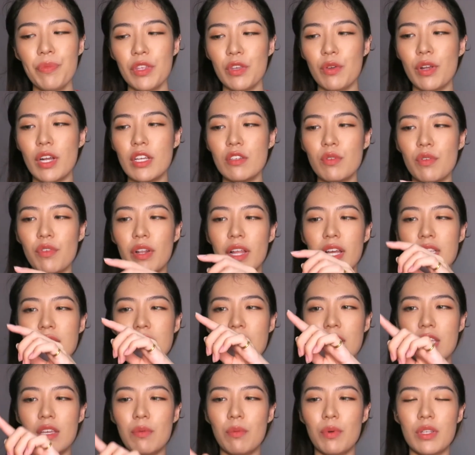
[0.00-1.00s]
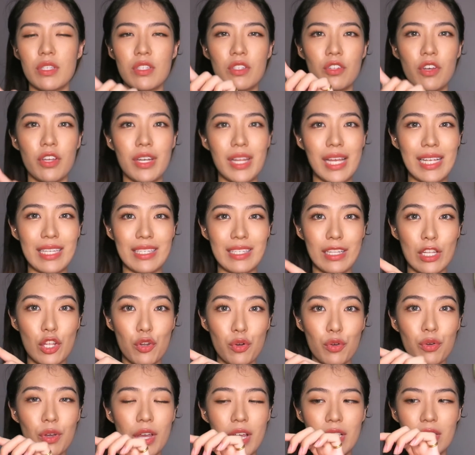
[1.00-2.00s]
you guys realize that it was not as
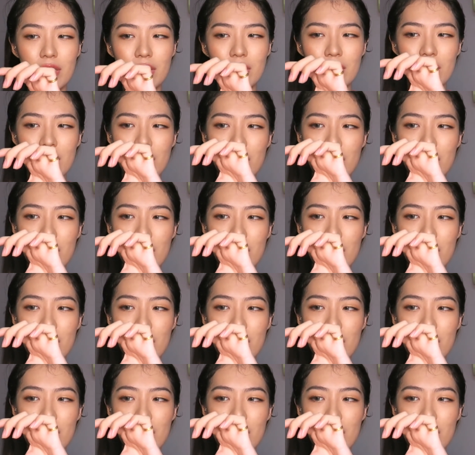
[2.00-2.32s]
little as